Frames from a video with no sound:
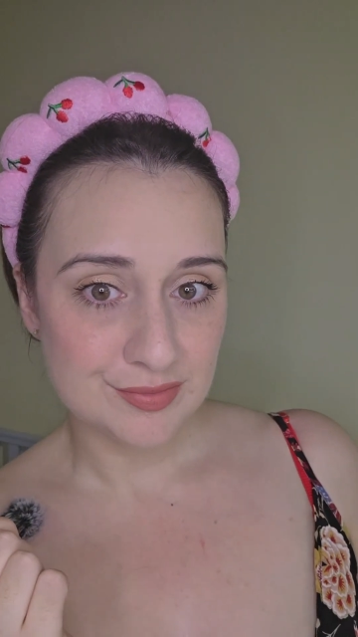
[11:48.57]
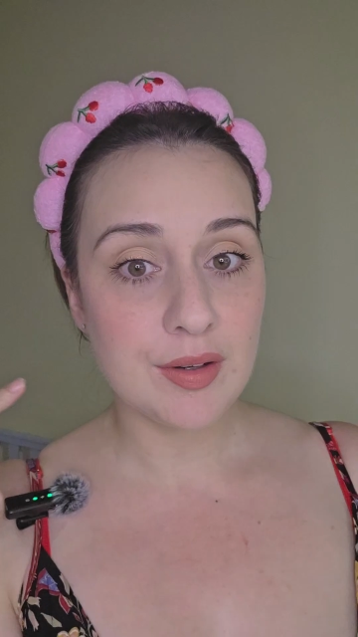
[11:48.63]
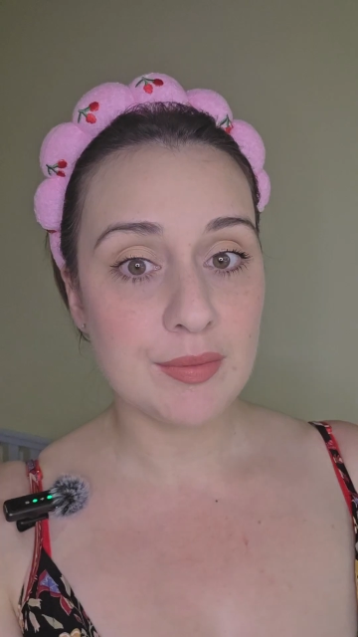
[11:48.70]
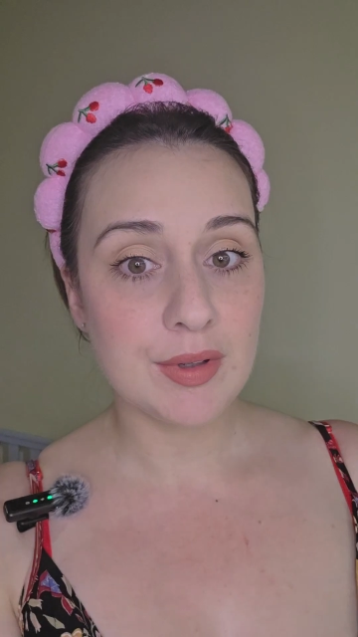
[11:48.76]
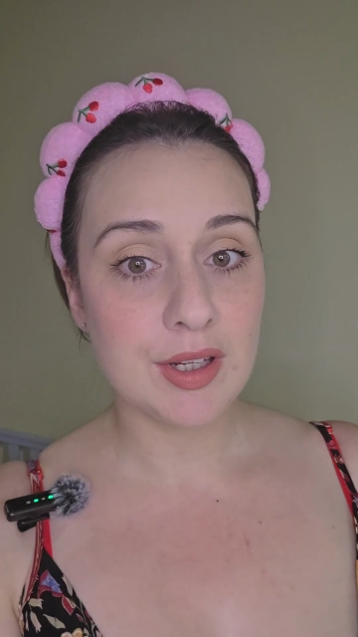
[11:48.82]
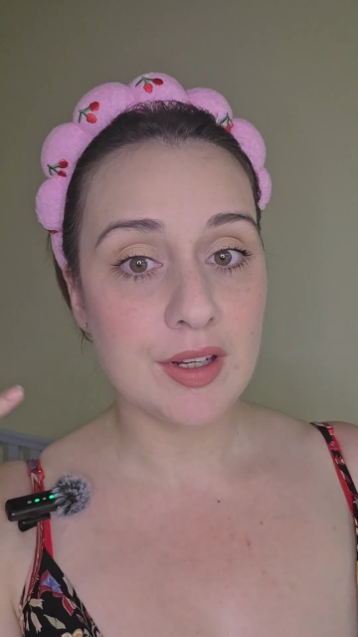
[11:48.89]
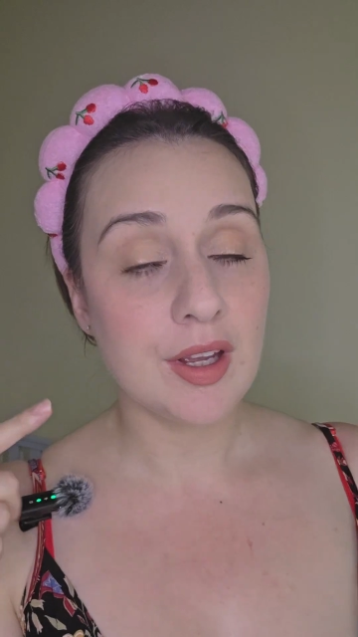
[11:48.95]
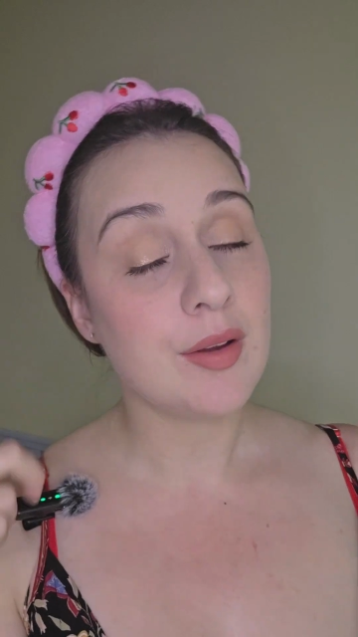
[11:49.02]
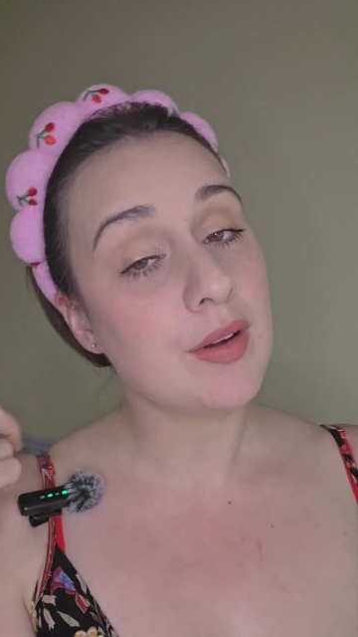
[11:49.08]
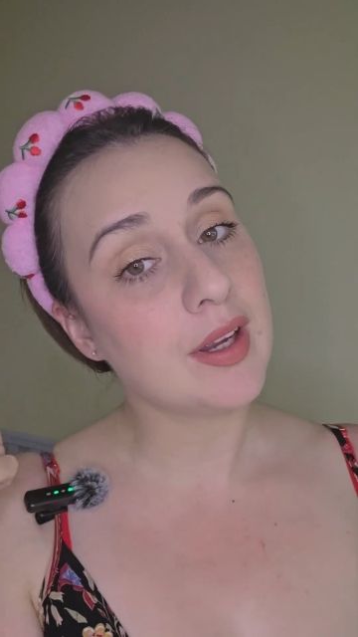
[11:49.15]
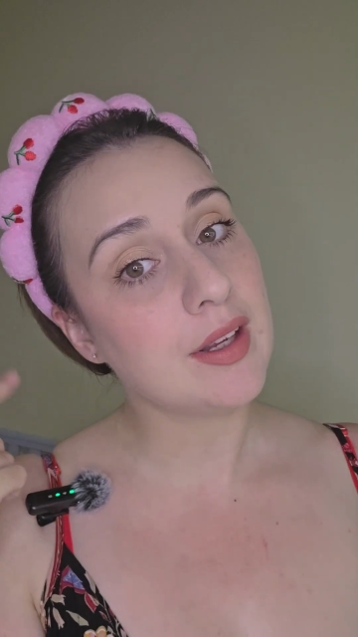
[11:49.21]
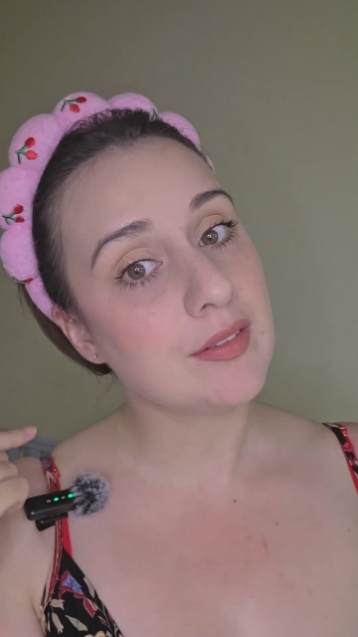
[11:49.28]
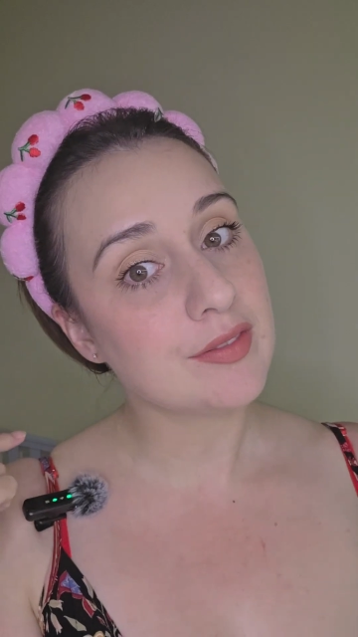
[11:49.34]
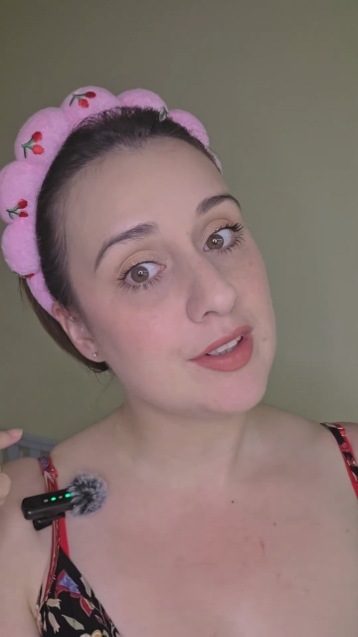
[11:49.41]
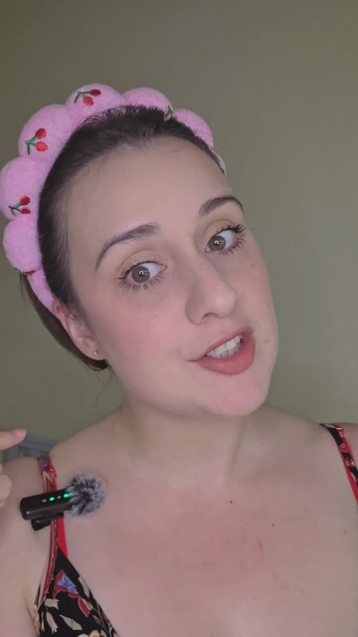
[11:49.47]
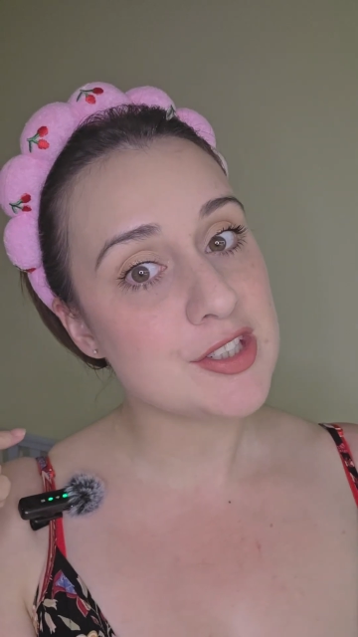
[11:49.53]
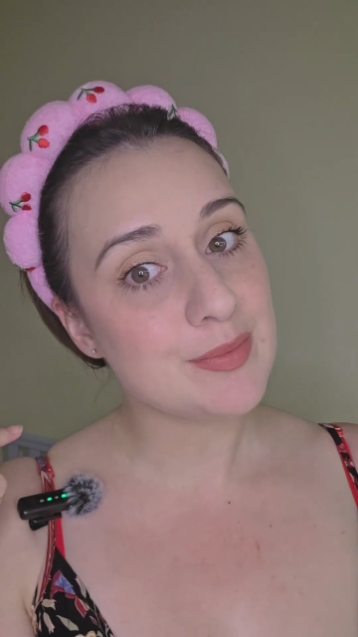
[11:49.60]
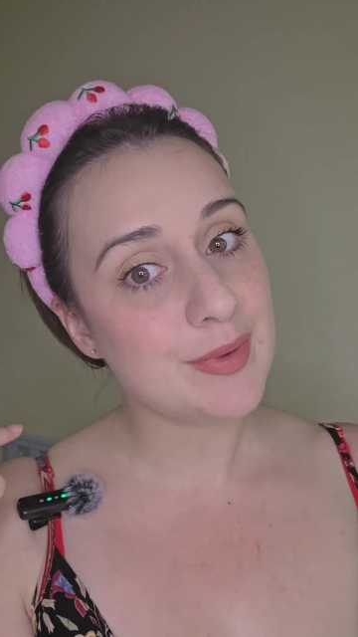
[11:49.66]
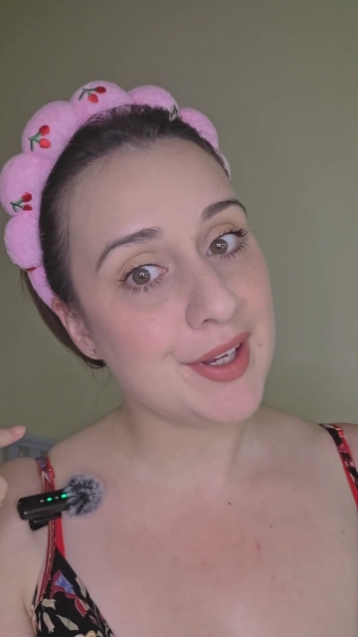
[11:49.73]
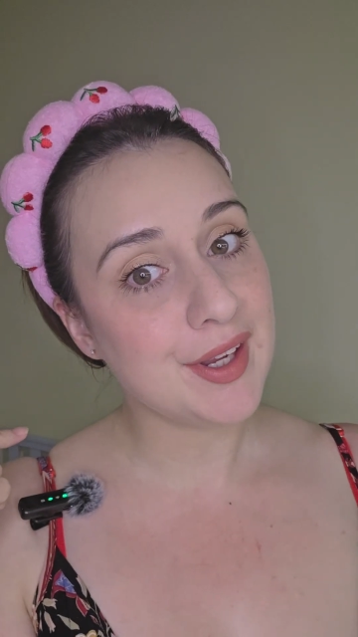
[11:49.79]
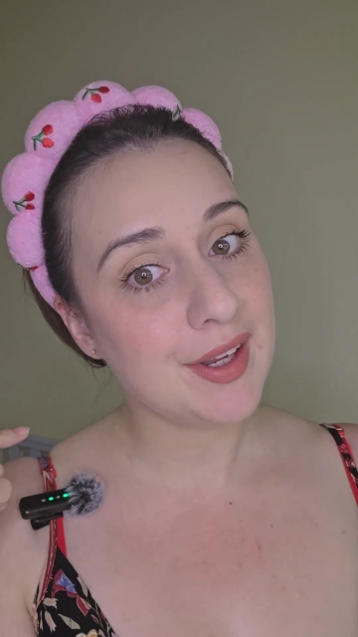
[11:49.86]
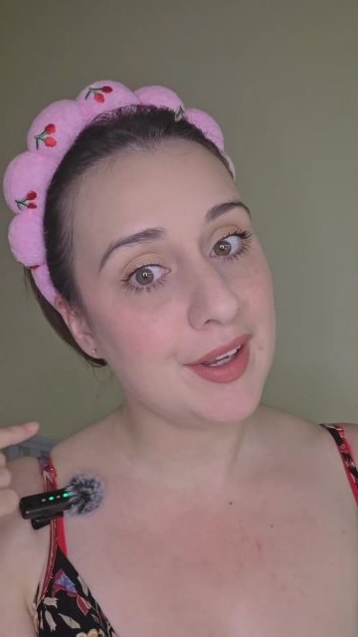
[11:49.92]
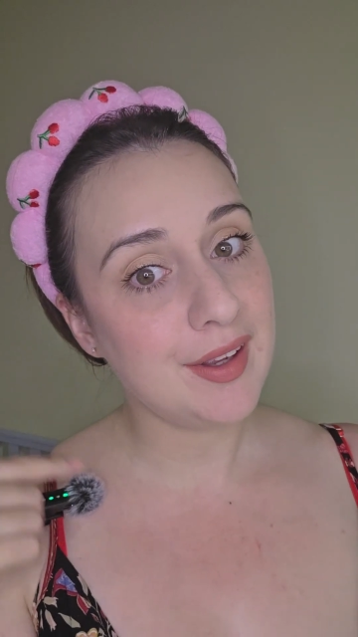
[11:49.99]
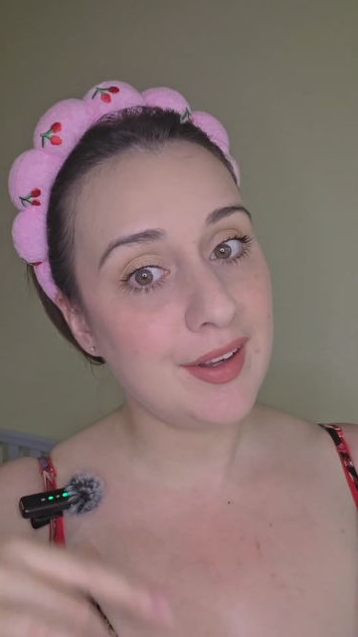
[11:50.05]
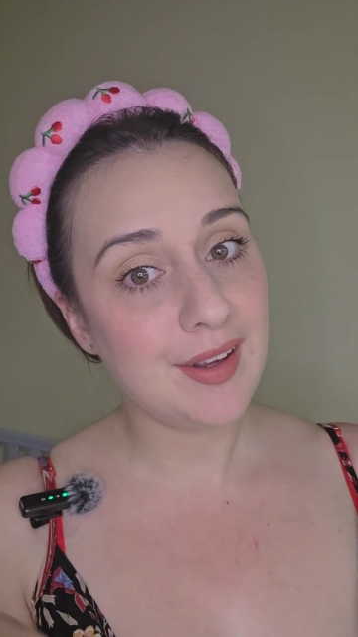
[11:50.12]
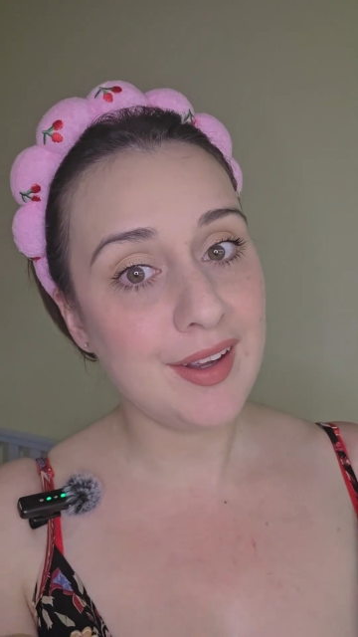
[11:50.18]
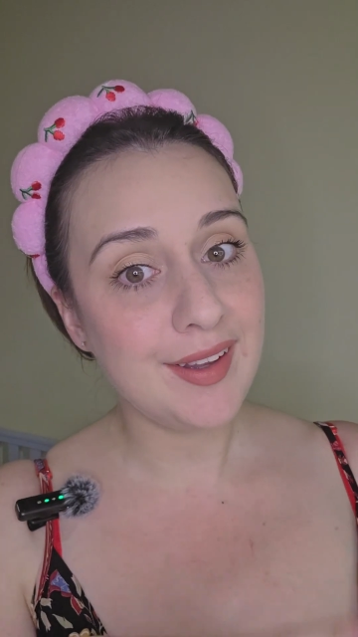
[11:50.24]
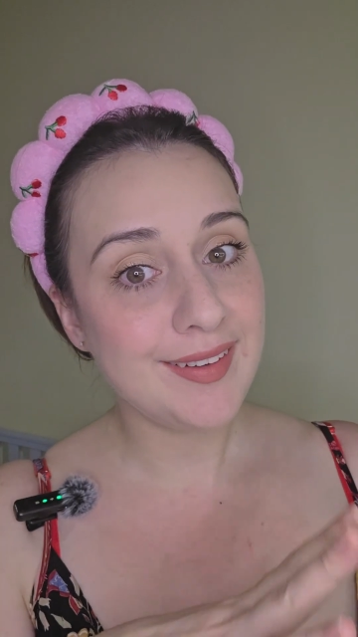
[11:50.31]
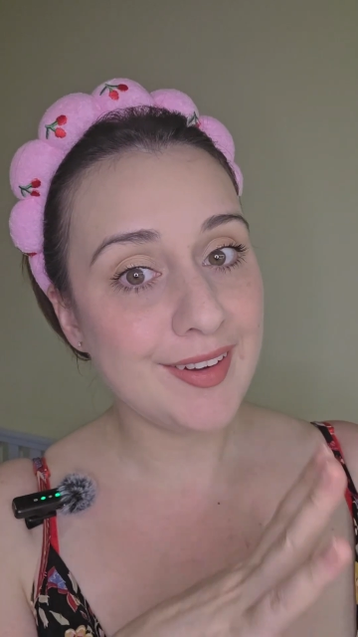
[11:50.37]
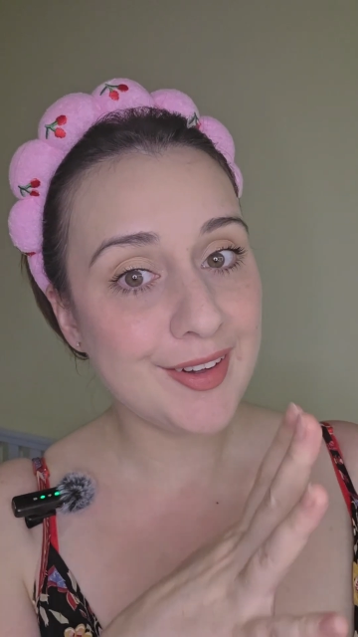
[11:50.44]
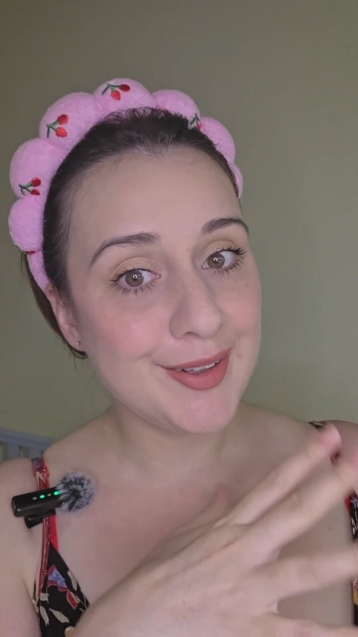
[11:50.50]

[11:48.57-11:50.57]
I'm going to go and finish my hair and